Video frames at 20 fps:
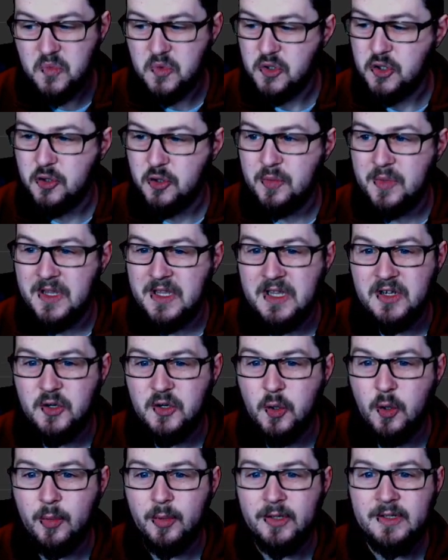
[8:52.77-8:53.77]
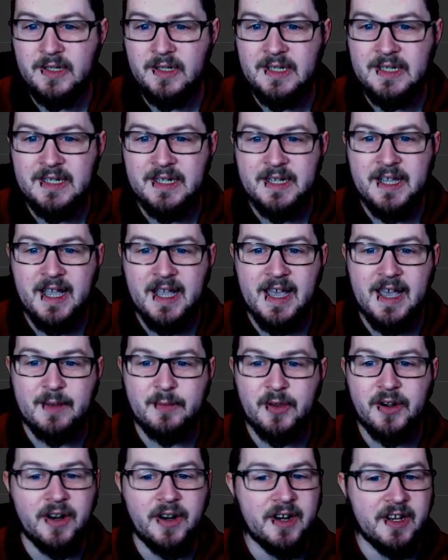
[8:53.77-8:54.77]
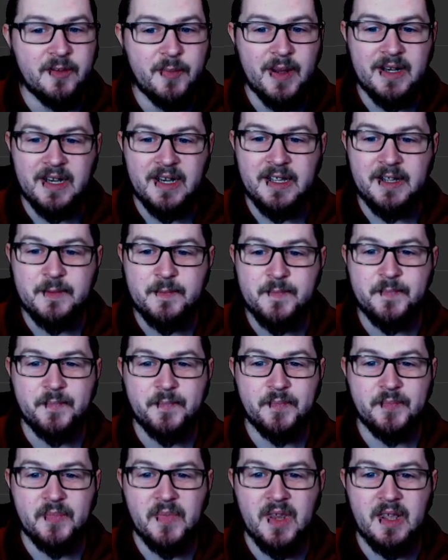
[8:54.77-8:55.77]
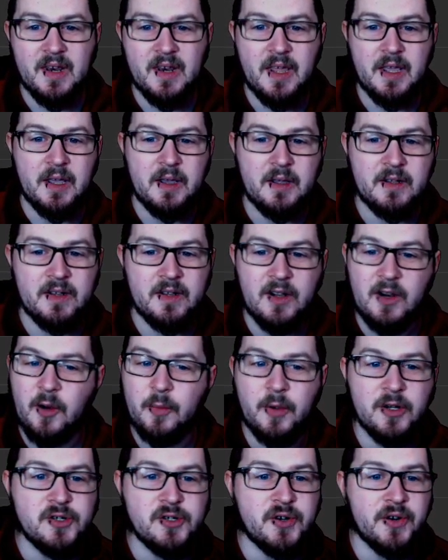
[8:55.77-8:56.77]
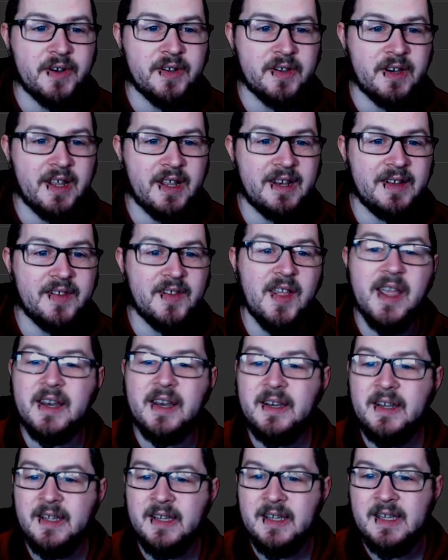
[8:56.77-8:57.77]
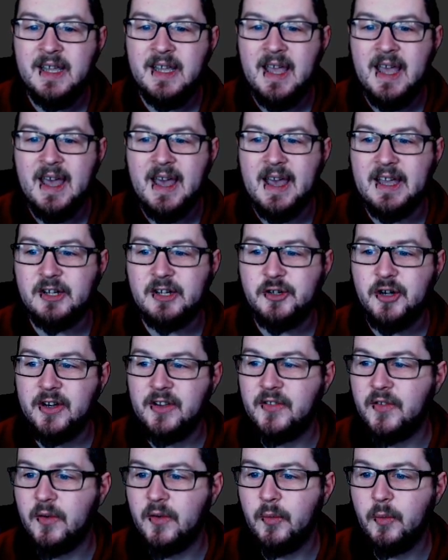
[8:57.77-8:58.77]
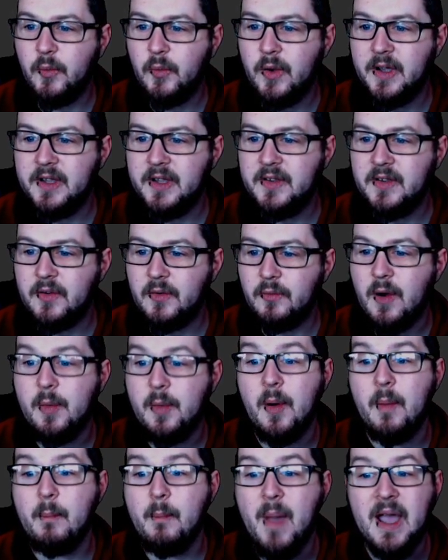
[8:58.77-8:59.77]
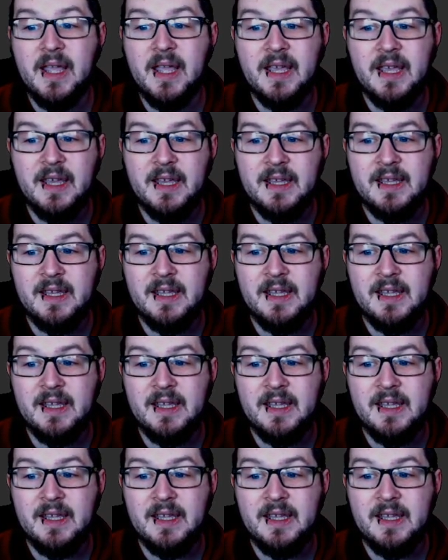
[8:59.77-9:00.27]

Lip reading: should be doable. They're not expecting, like, the club culture isn't insane. Transfer wise, Robert Mack